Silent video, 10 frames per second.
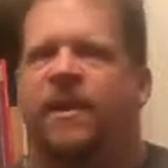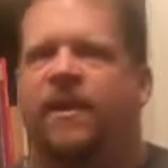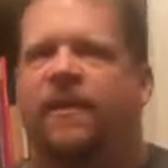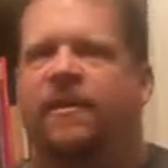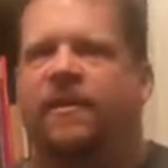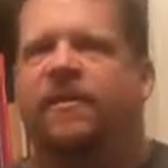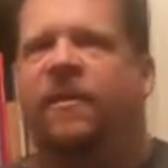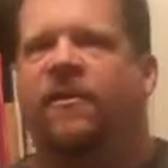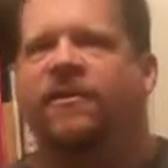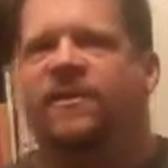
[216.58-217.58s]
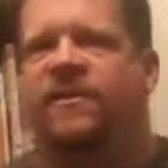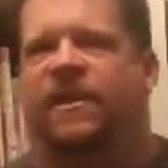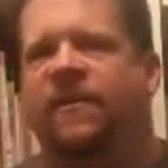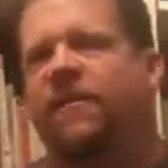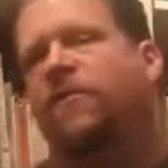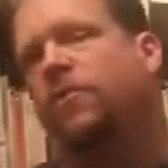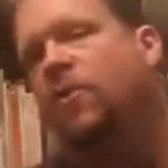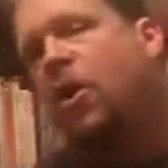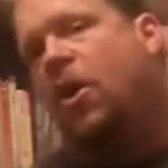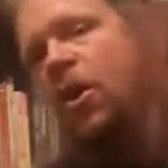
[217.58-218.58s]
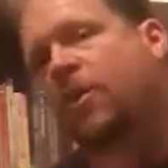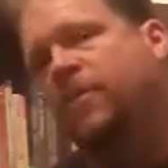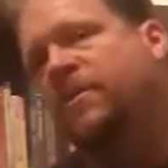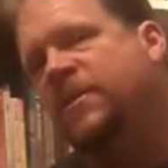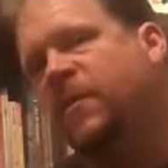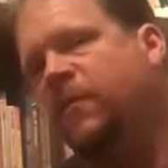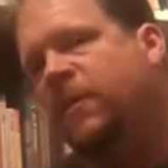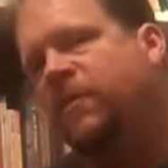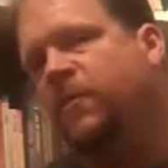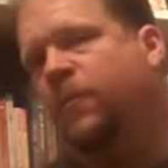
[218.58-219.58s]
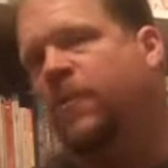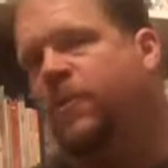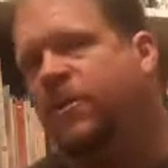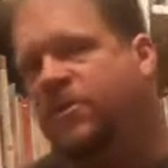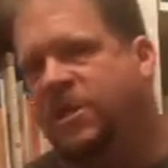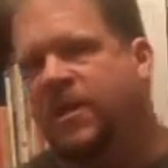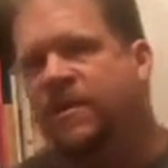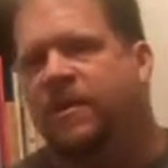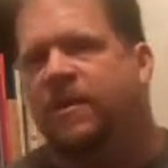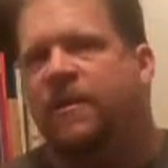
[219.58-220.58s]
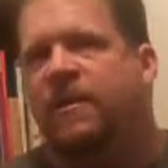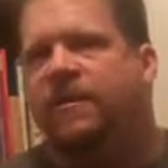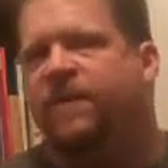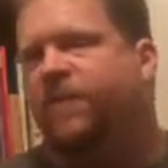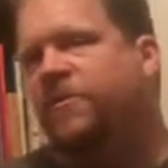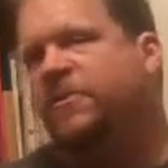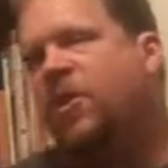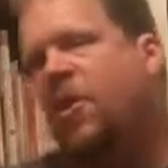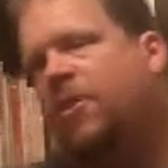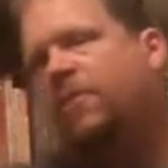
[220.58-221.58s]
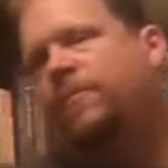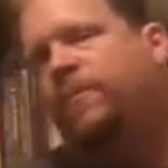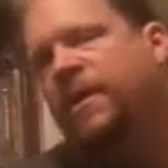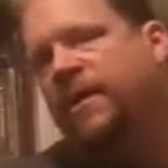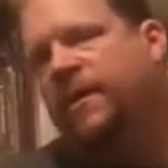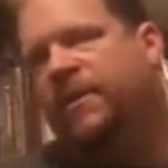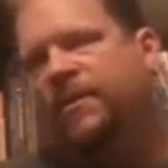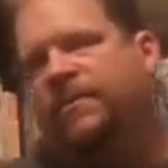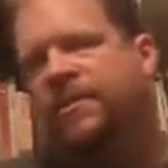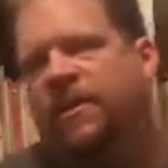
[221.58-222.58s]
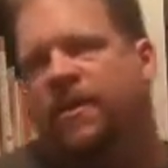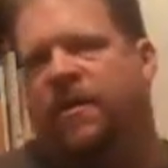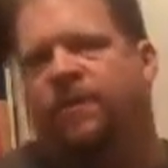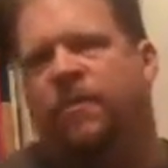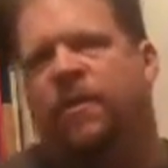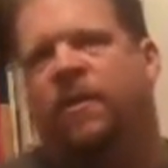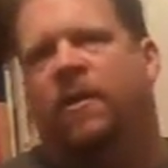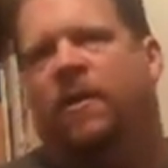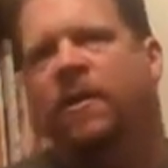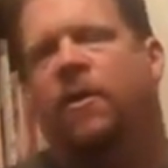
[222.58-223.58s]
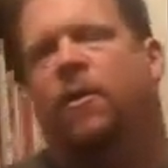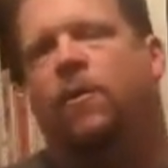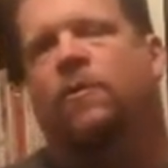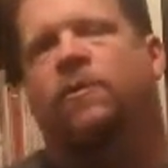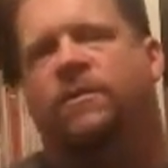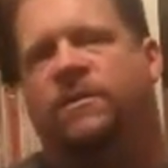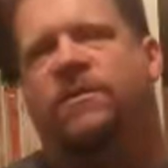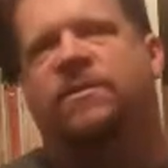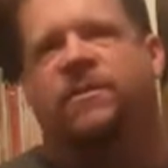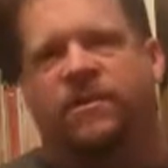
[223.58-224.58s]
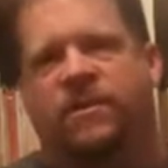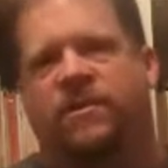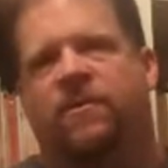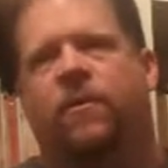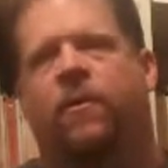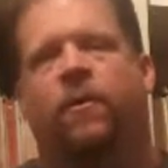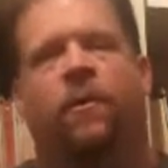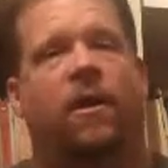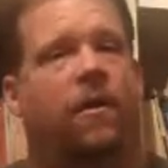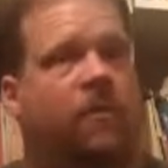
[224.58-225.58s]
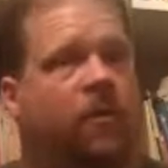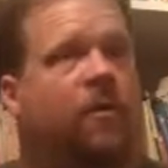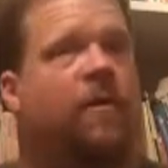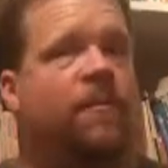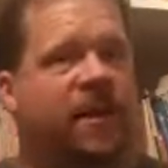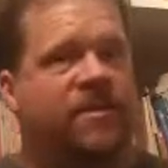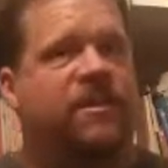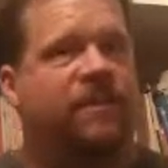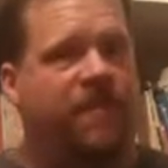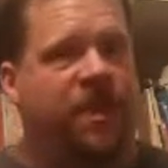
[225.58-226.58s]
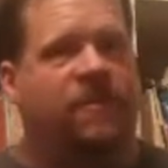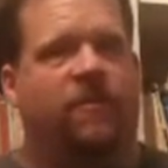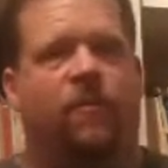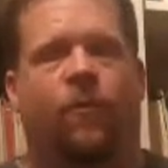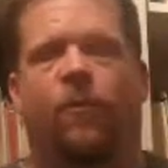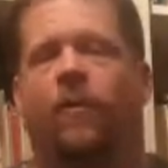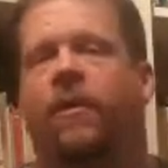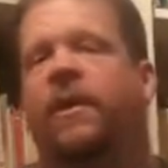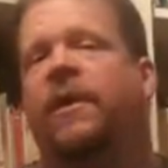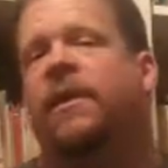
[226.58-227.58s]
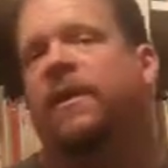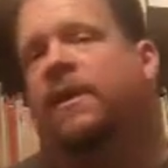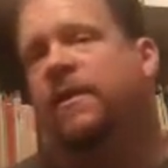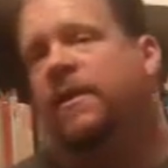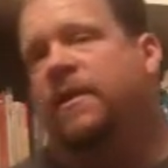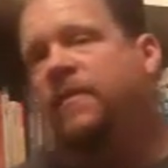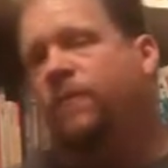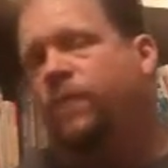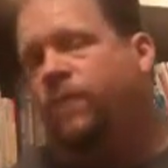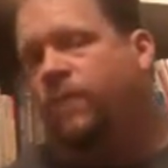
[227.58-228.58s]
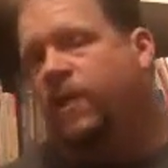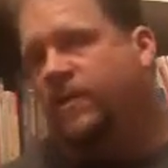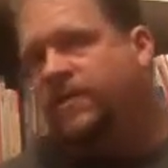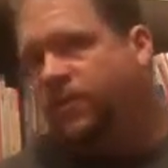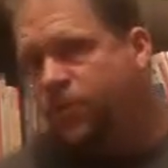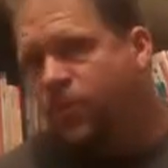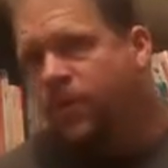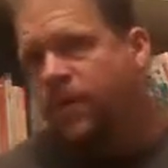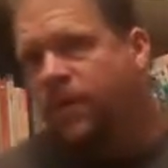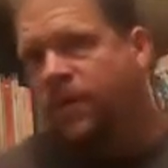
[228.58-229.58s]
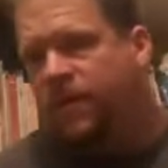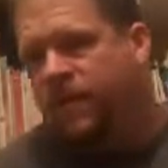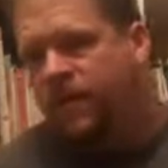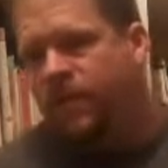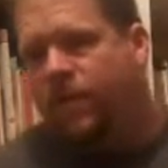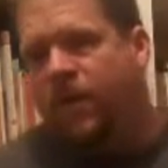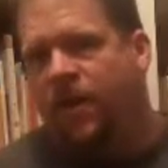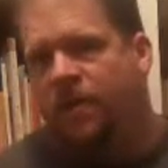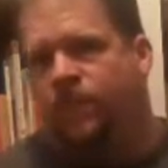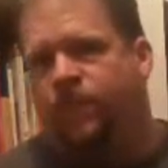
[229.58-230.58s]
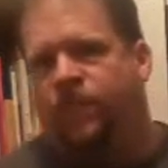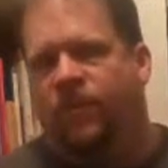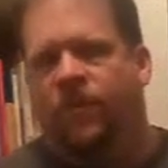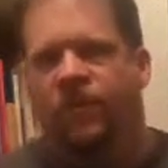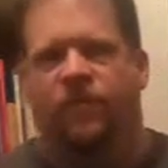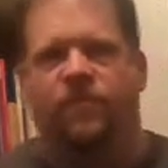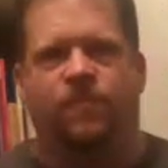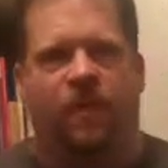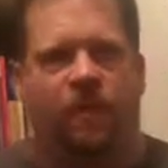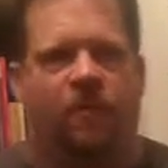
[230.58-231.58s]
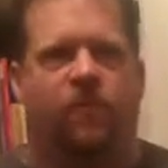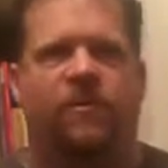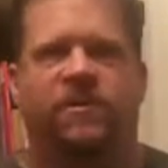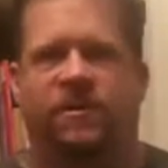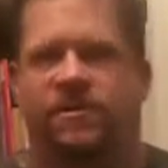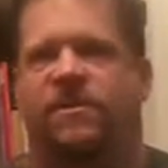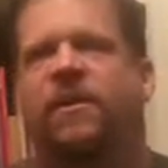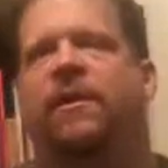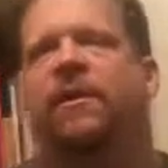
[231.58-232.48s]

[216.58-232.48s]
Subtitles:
It tells us that the 2 columns that we do, that we chant, the first column is O, st, or amo, amas, amat, or in Lesson 3, at the bottom, they use para, which is